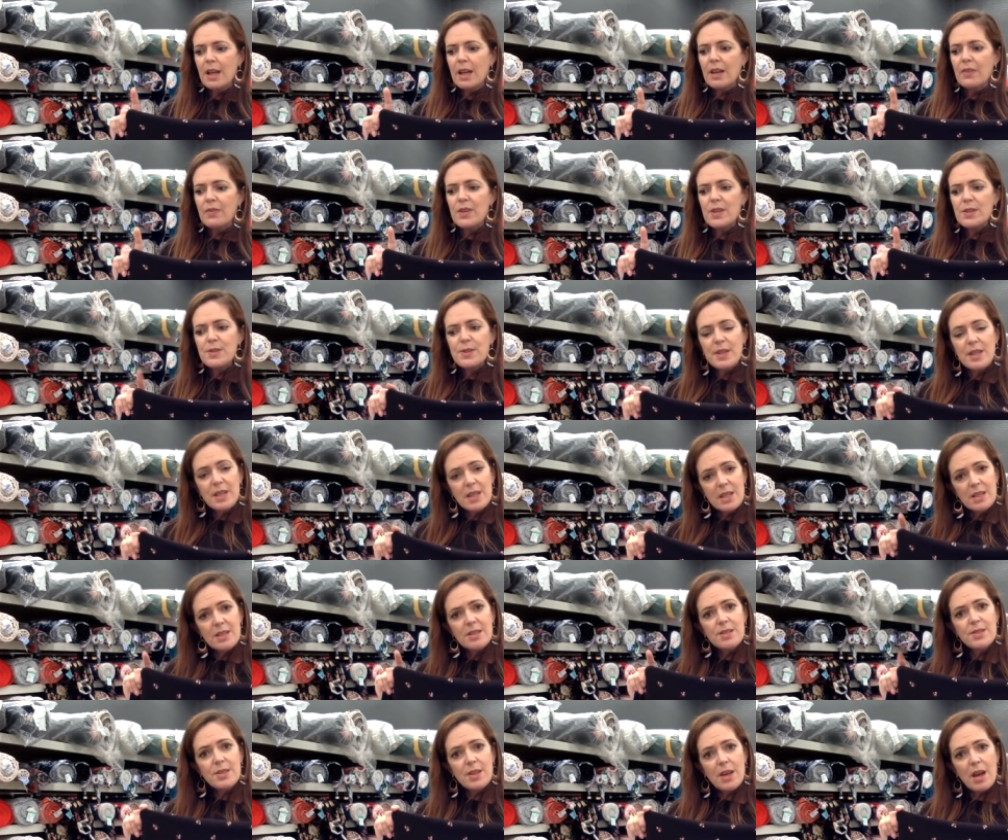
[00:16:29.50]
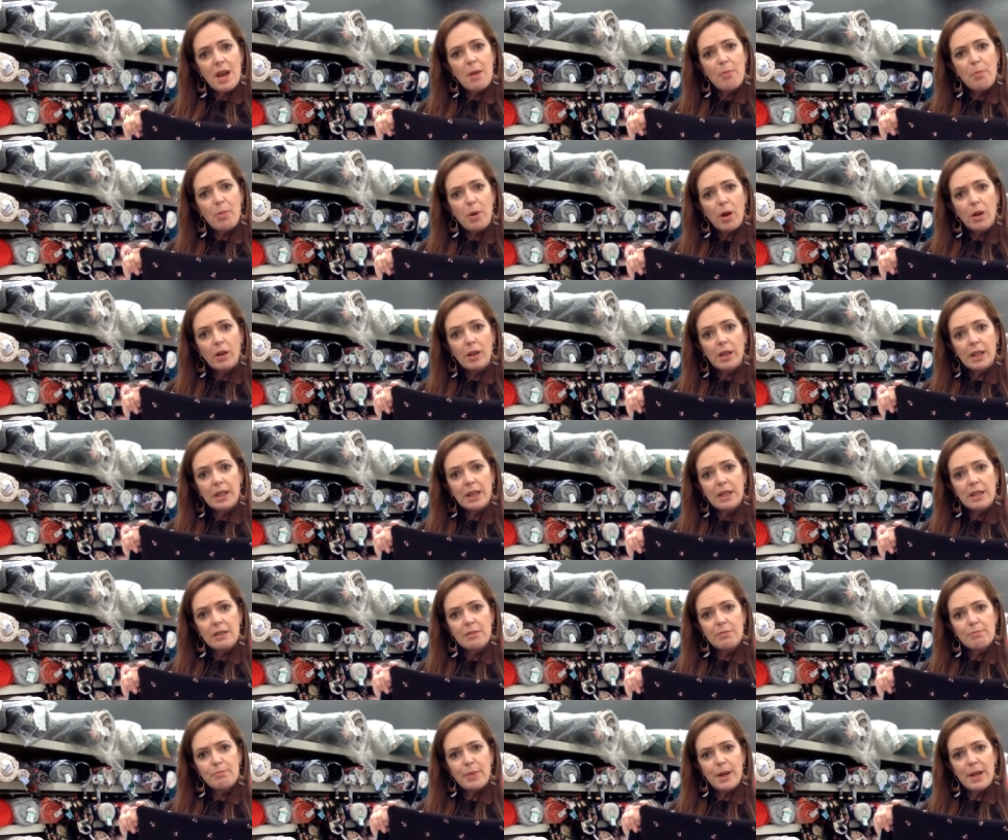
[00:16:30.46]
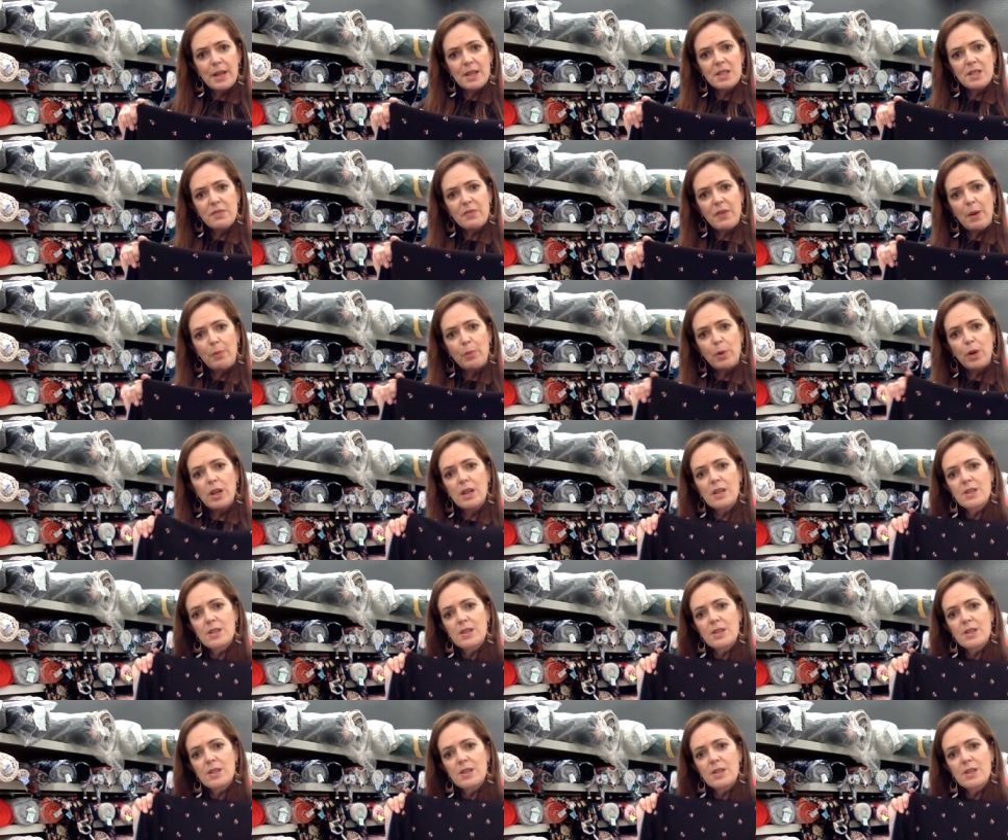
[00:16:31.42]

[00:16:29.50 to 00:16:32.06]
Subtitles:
This is a poly based fabric.